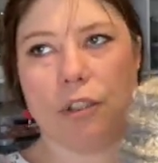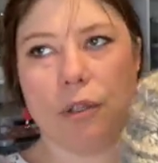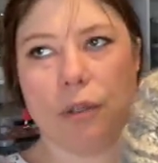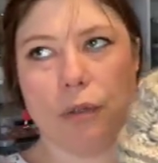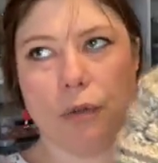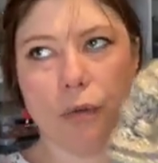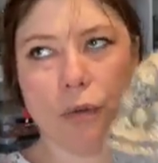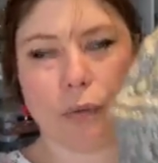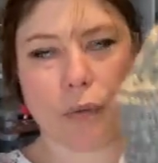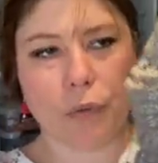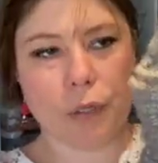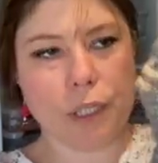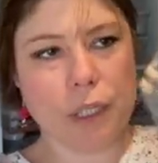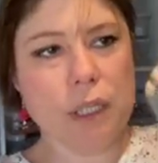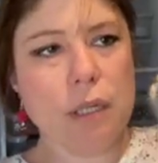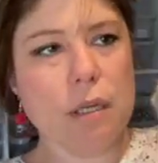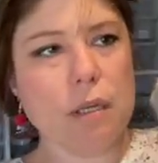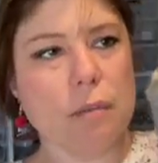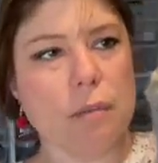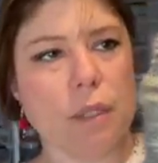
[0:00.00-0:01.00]

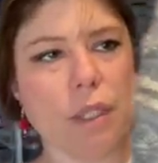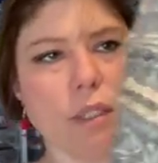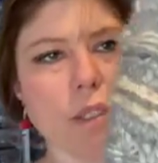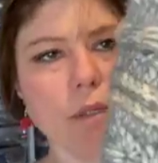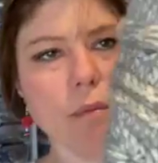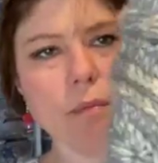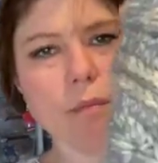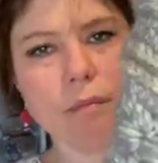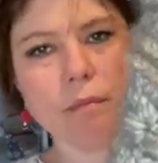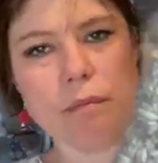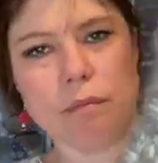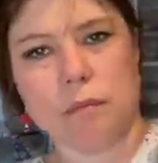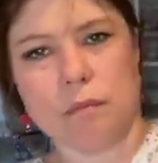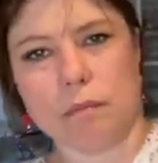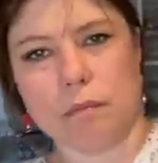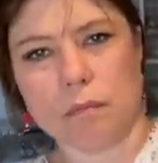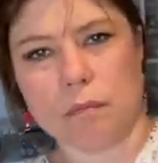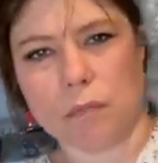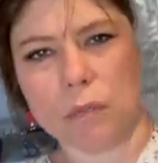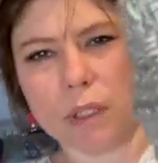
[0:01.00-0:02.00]
three, a medium,
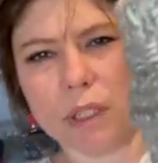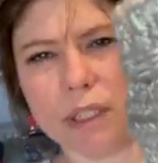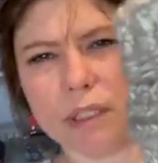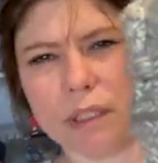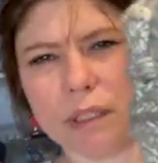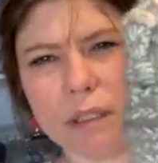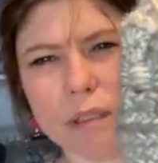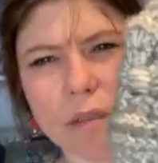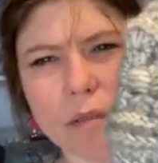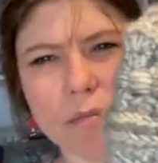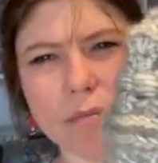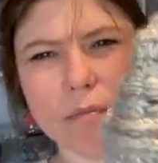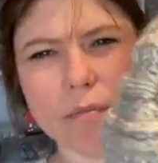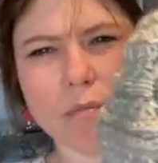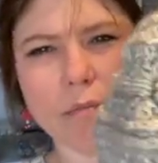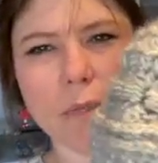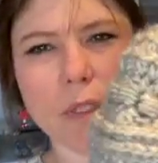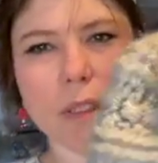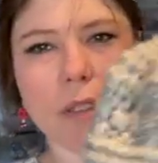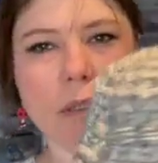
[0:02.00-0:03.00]
what is it?
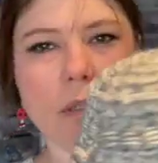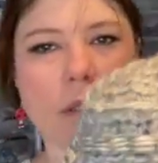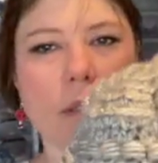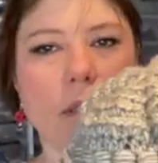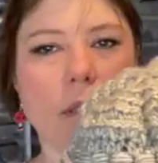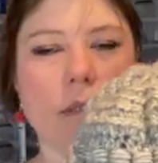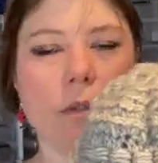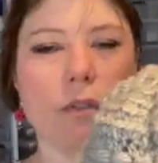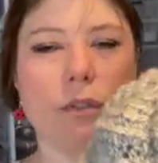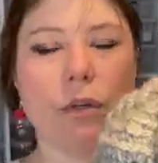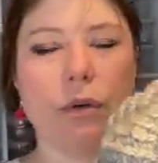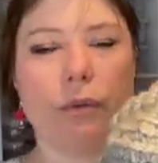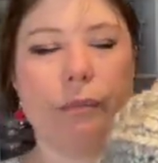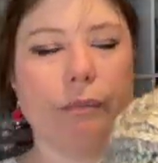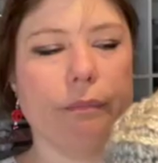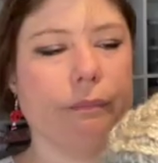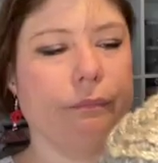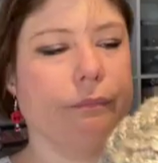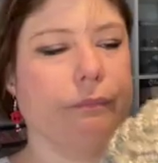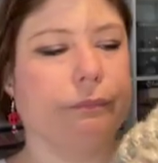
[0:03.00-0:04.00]
So
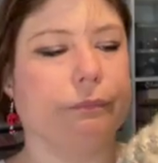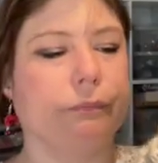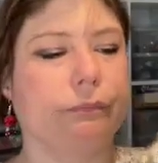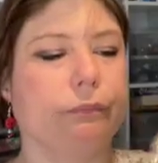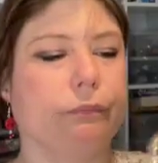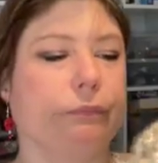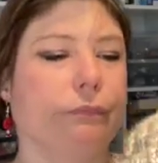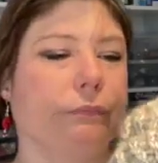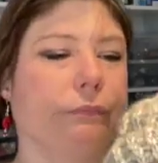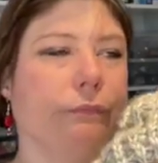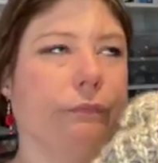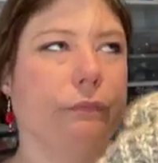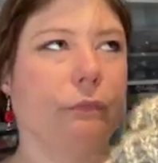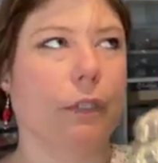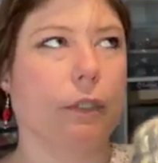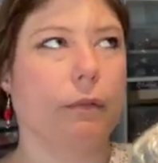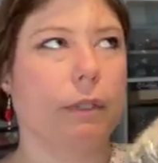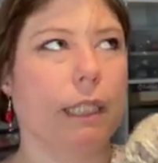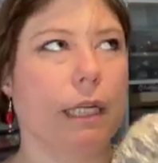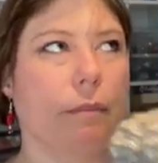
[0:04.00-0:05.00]

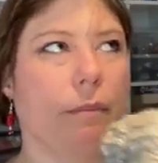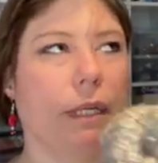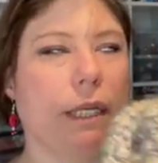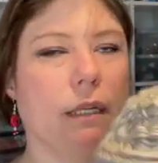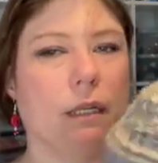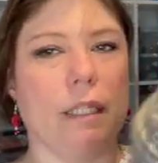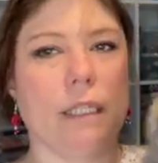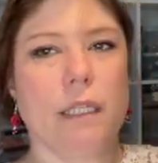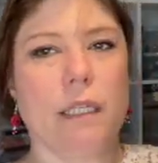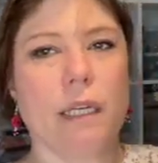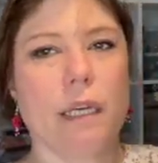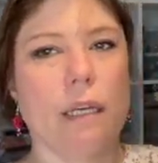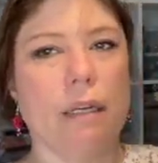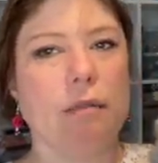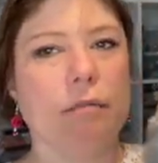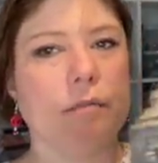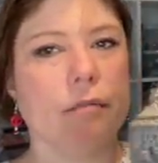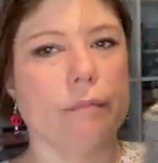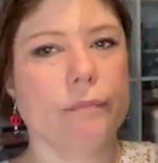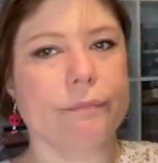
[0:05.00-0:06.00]
what would that be, a
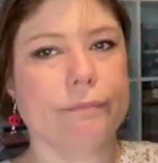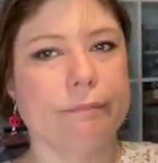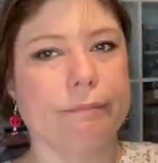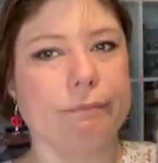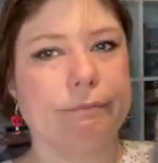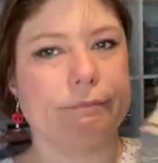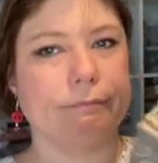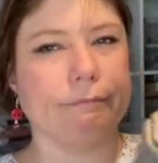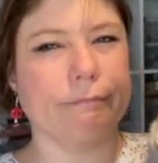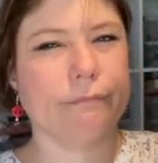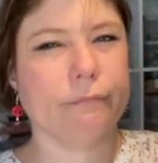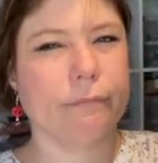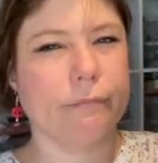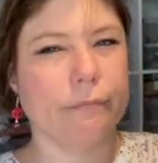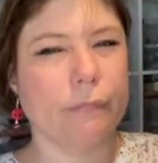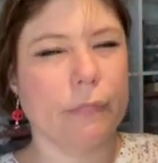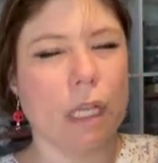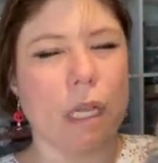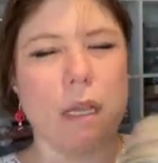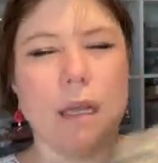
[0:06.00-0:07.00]
DK?
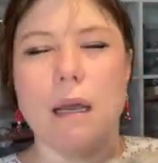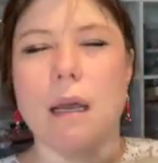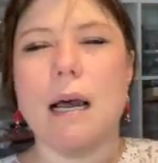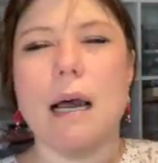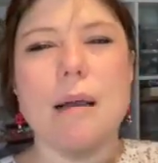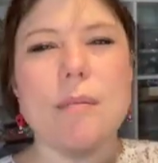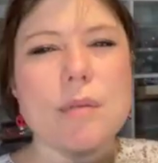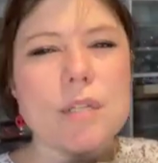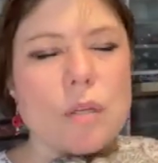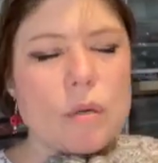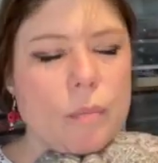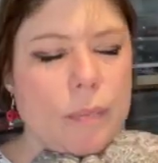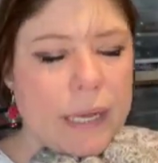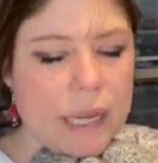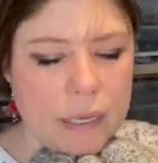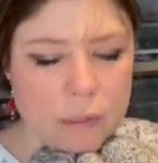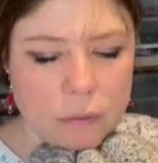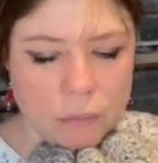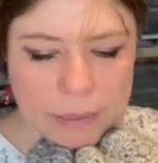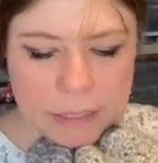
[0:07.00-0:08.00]
I'm so
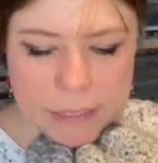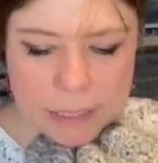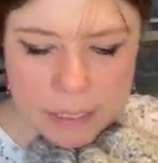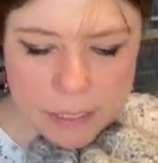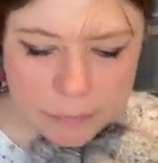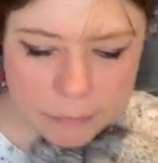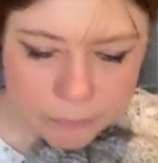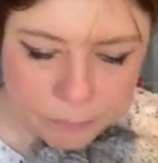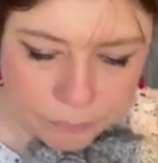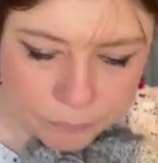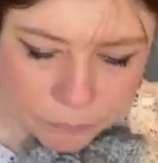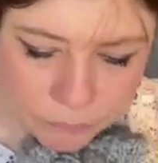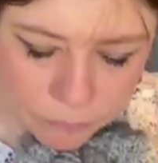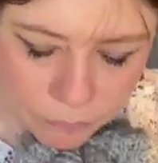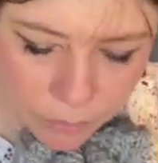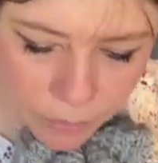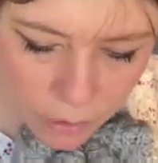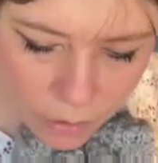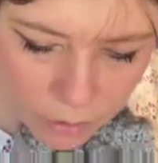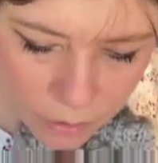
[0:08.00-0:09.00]
bad with that.
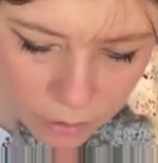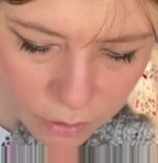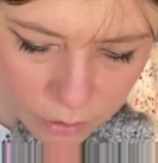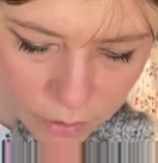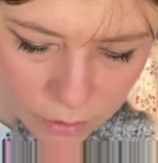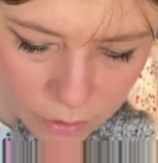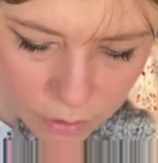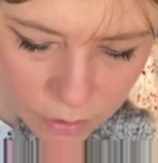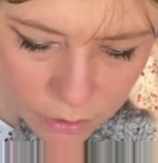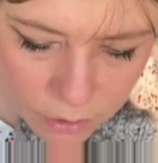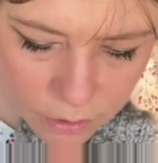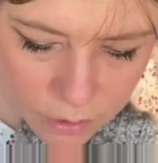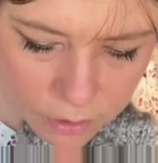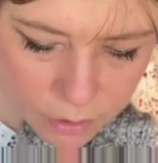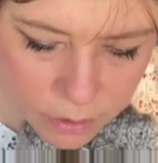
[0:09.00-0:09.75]
I